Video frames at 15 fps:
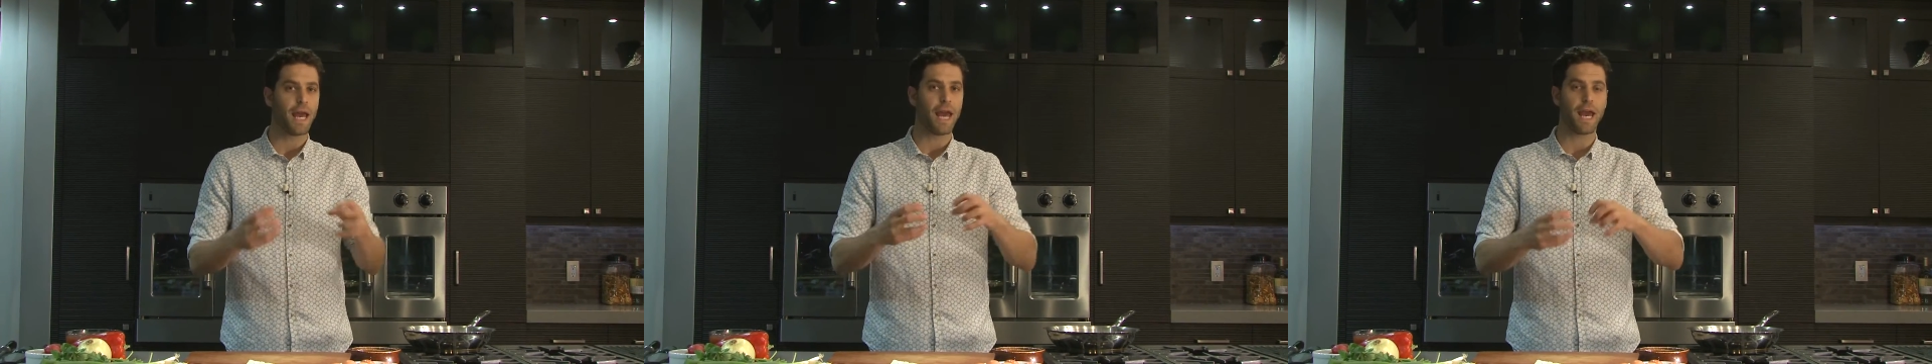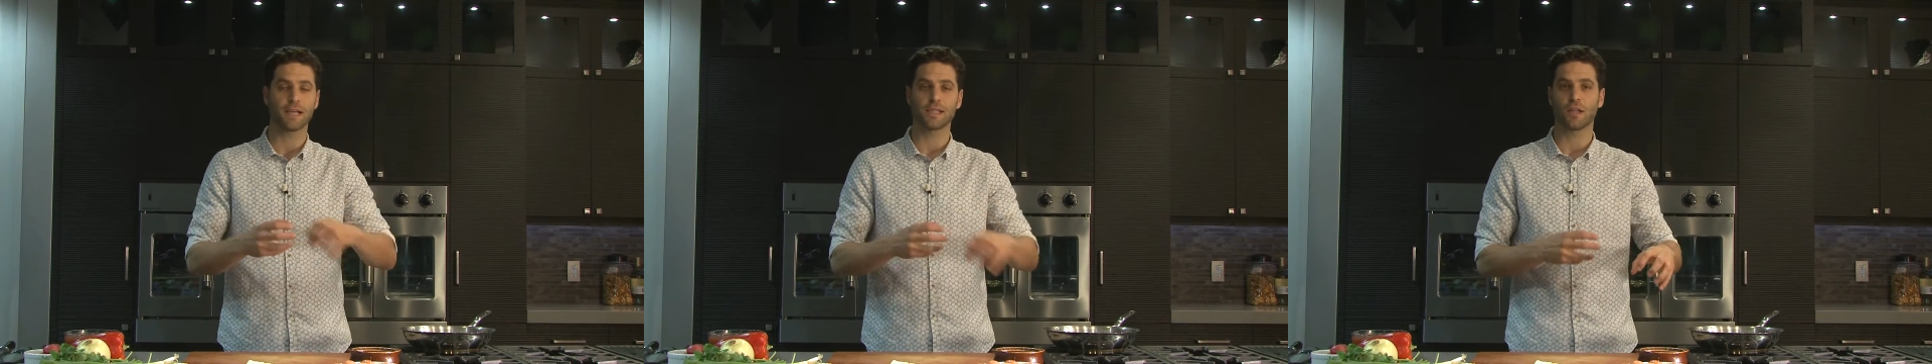
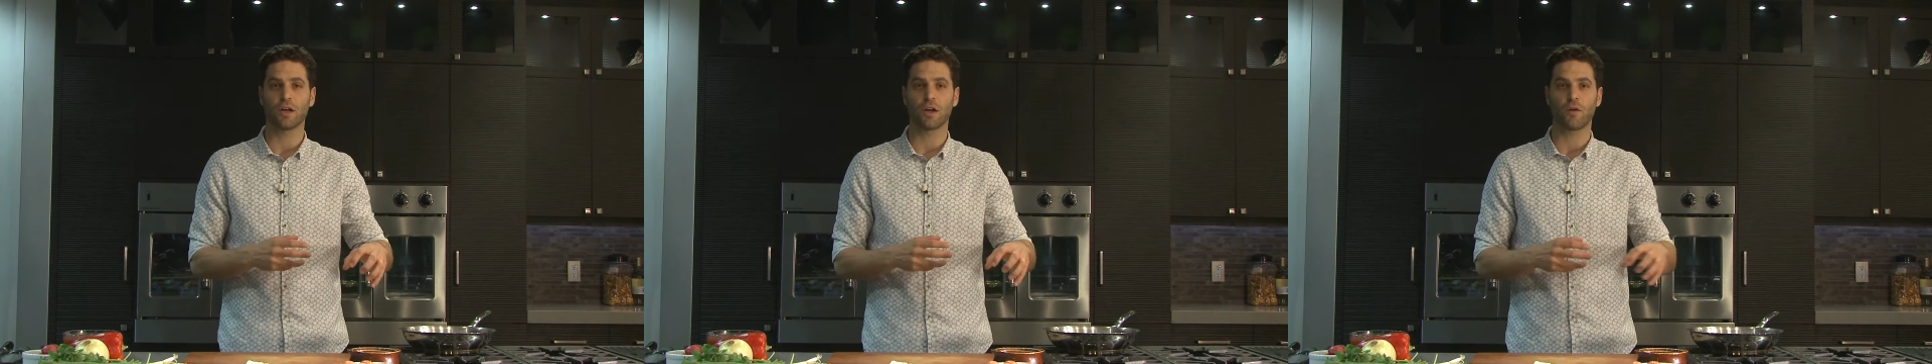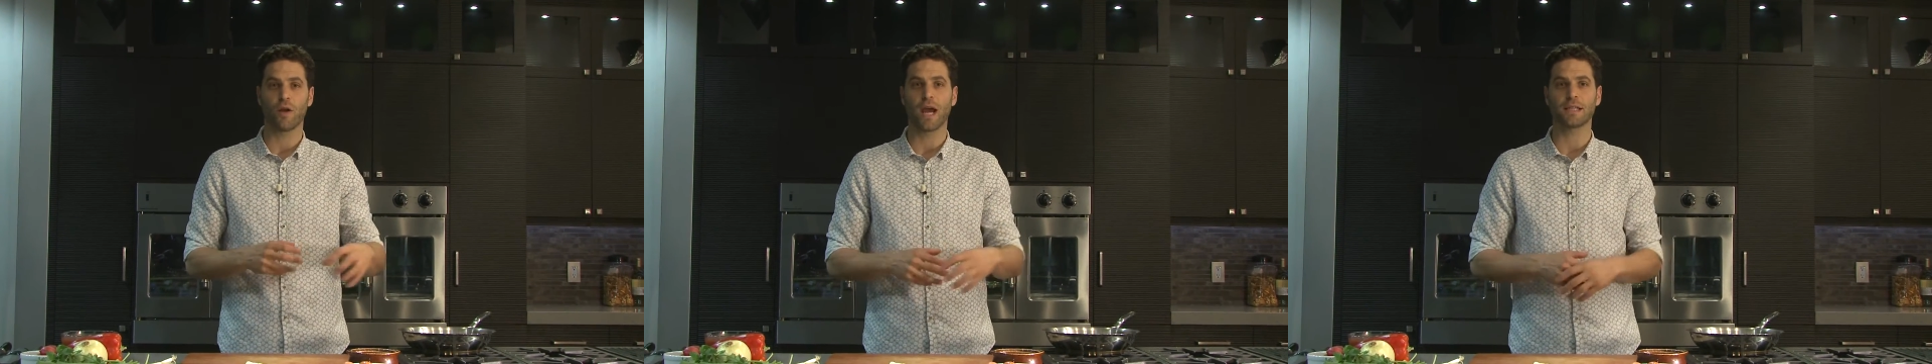eggs that
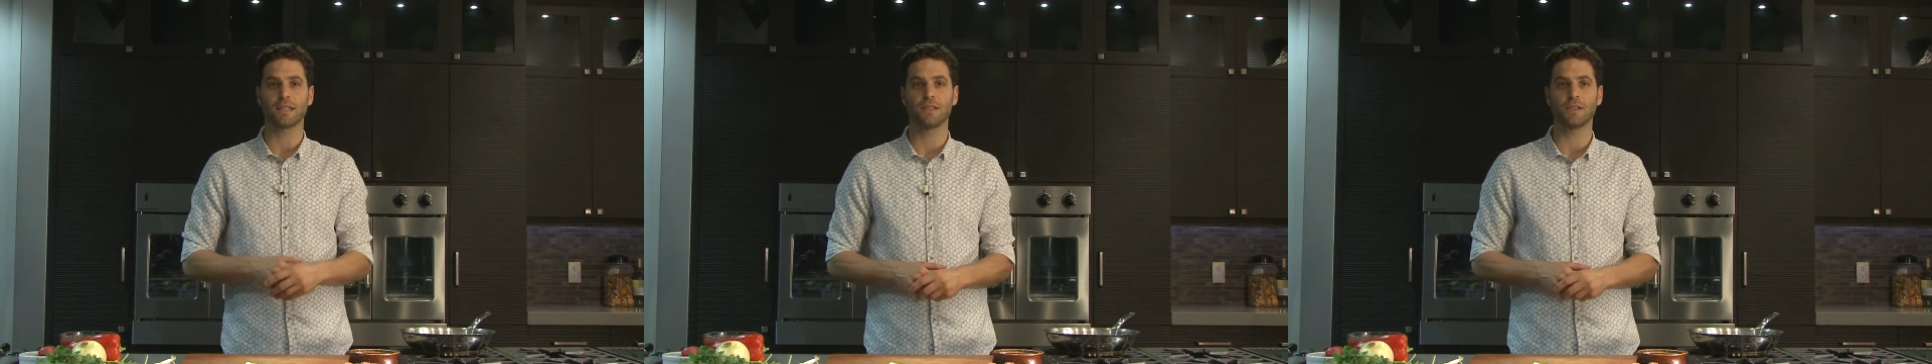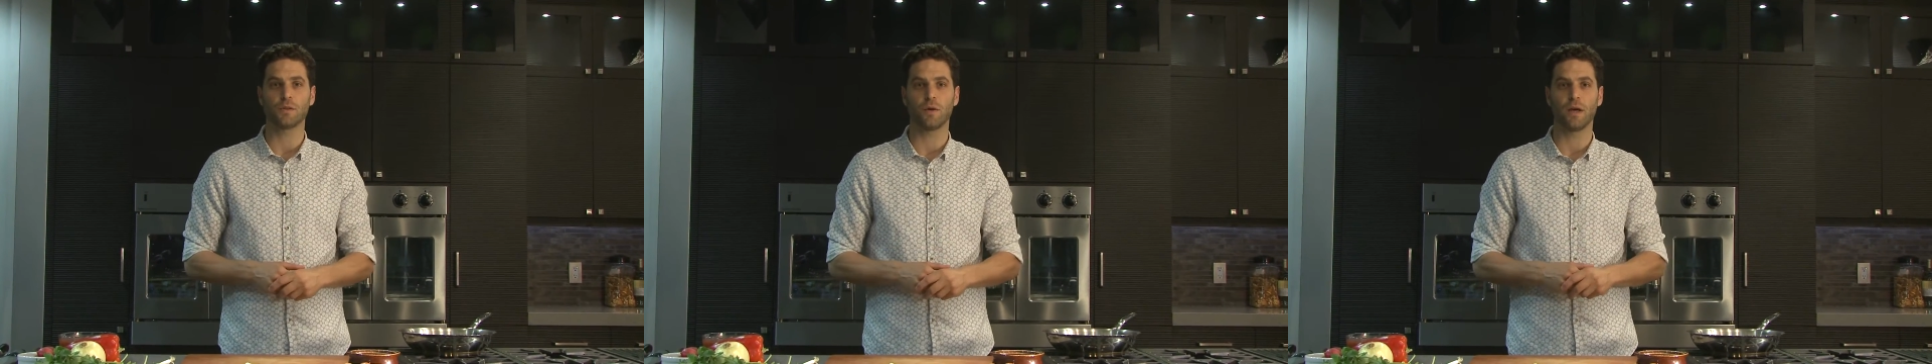are cracked
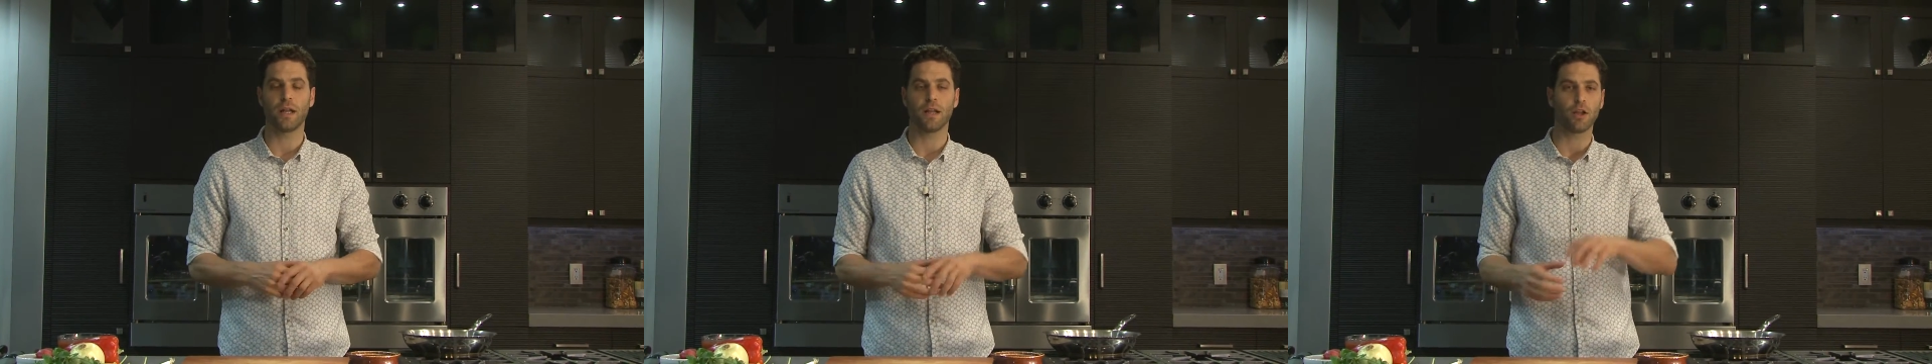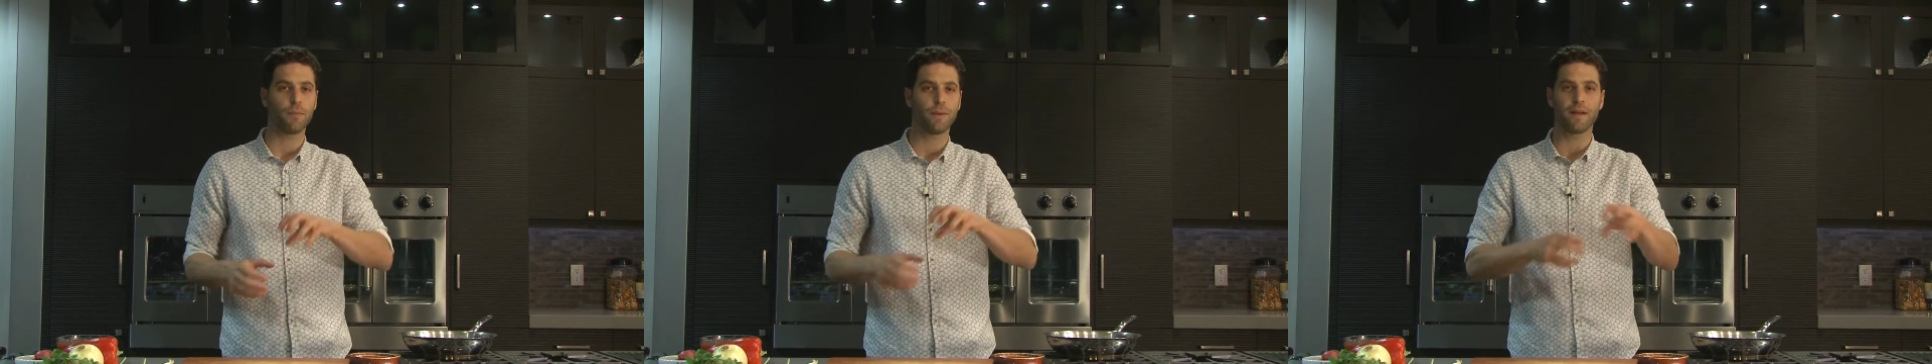into it,
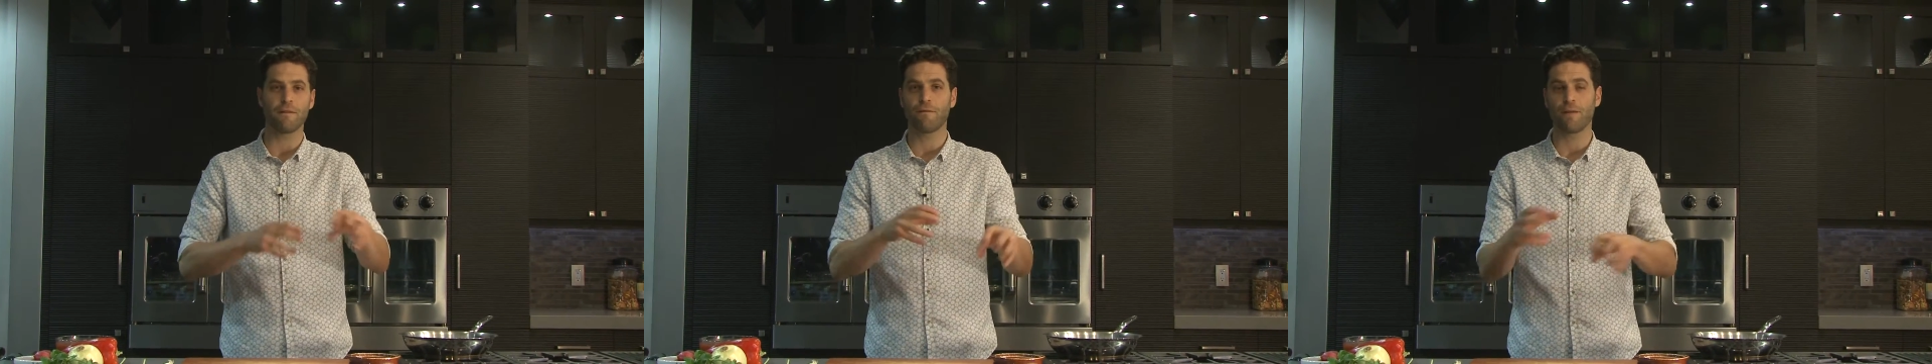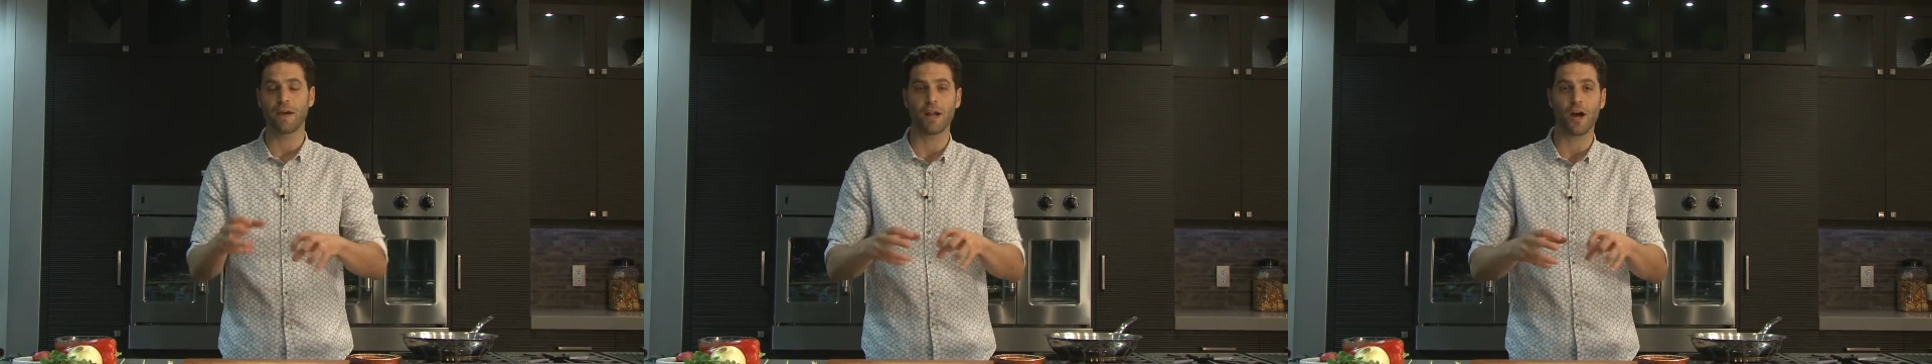a little bit of
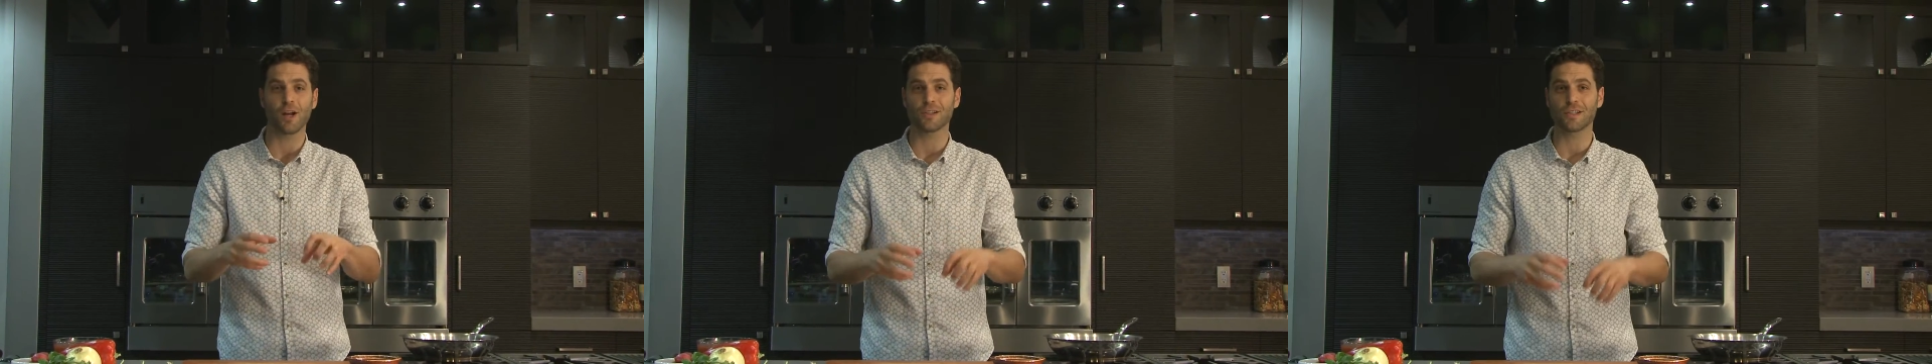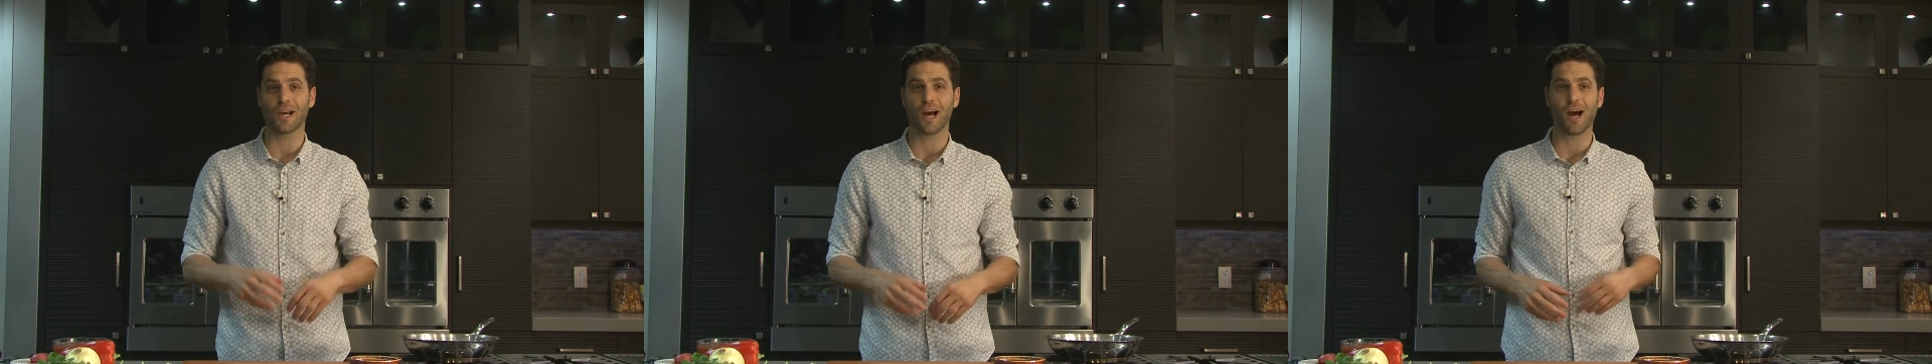feta
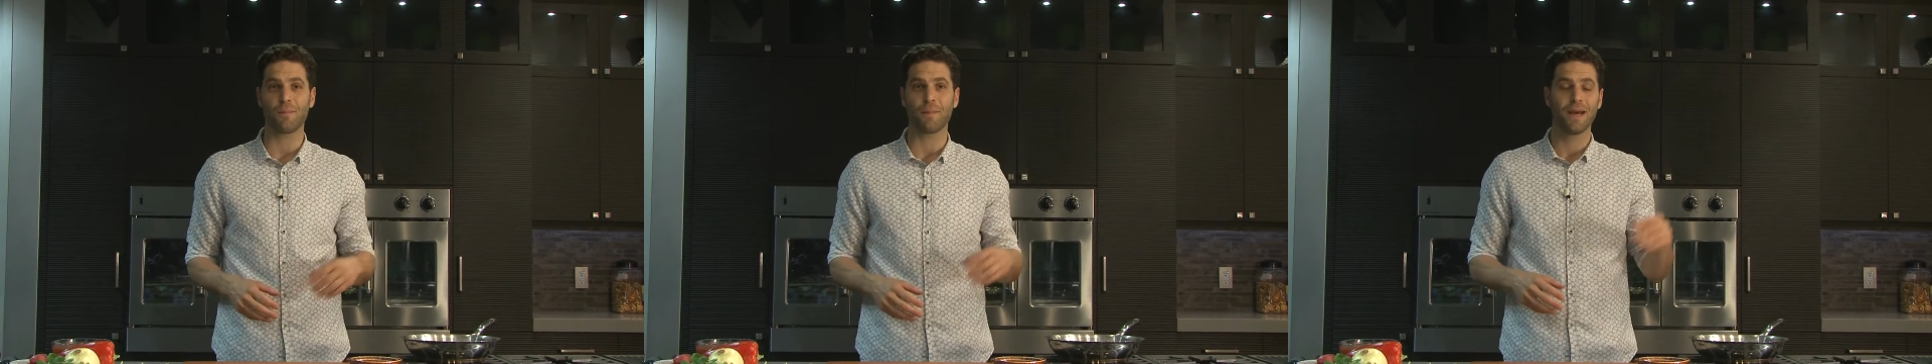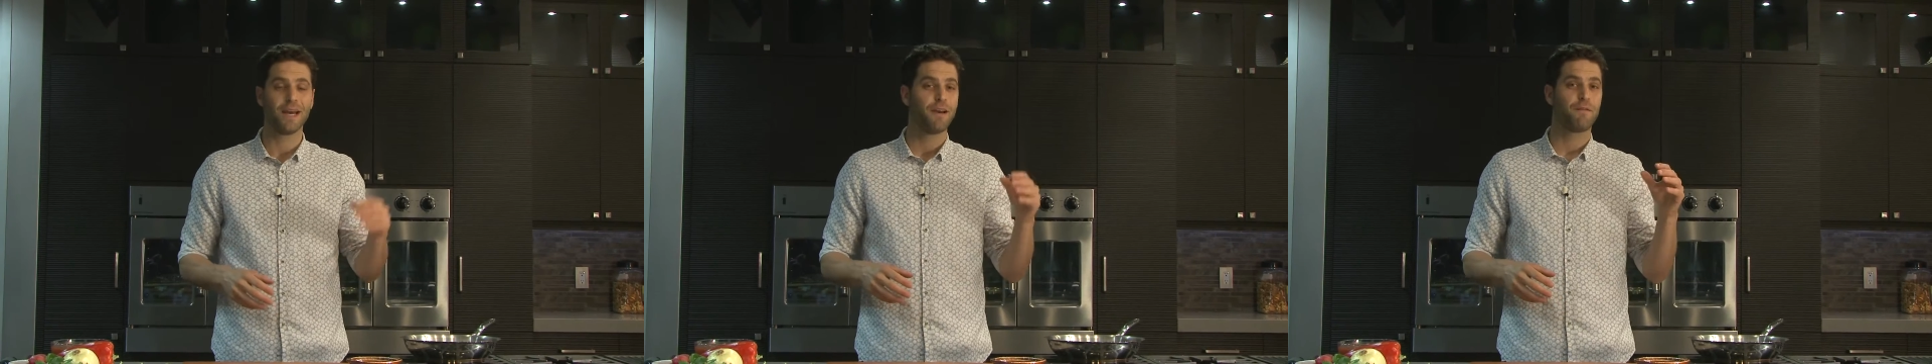on
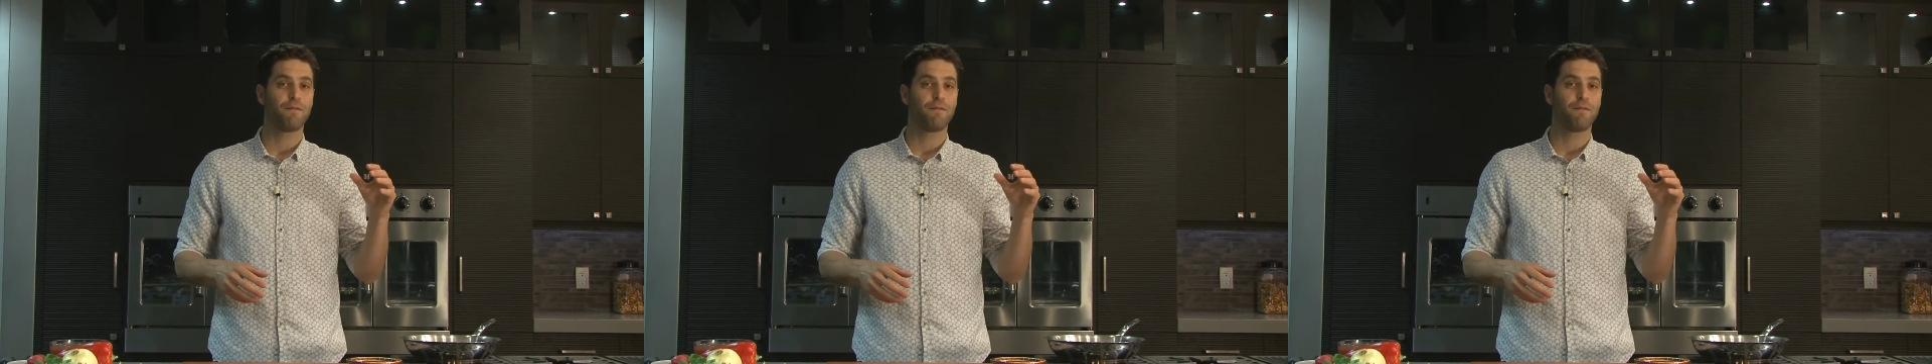top.